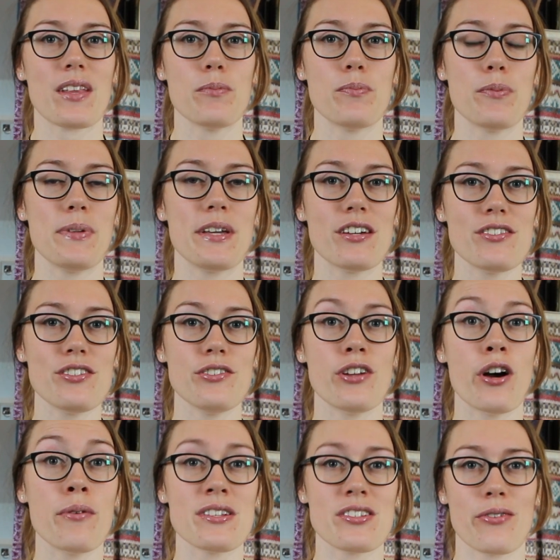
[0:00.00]
But because you
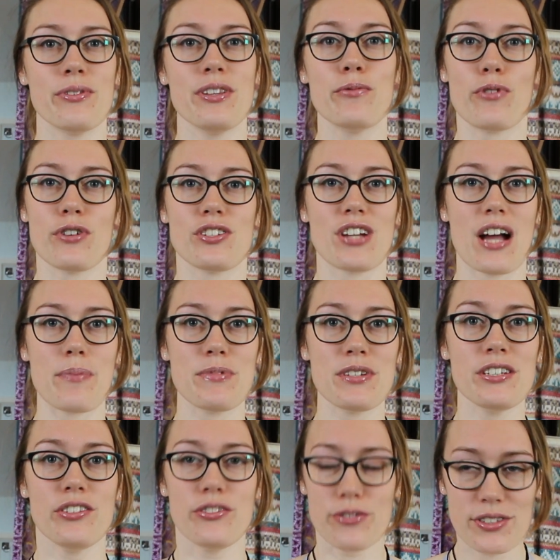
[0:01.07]
know it's only one chapter,
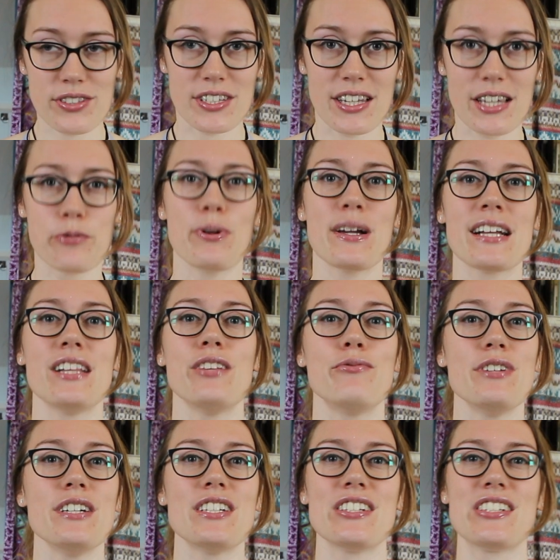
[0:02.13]
you quickly
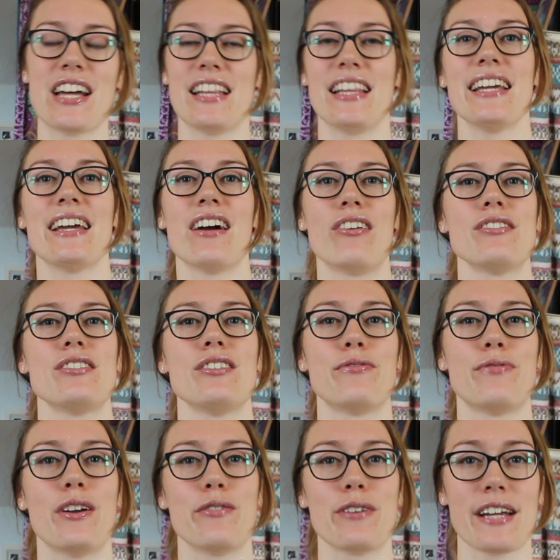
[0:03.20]
read it and then get onto your
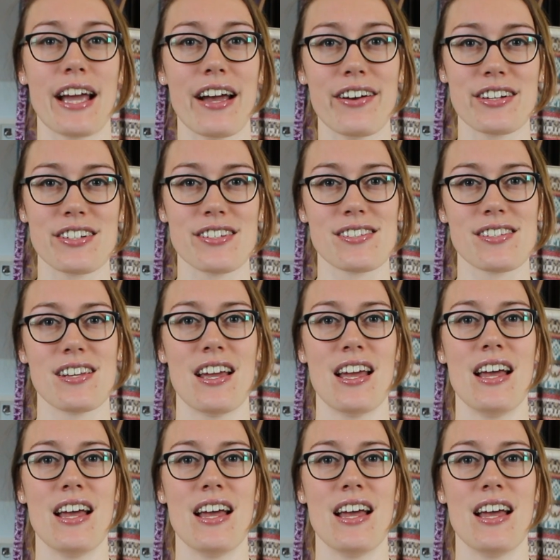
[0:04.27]
favourite characters.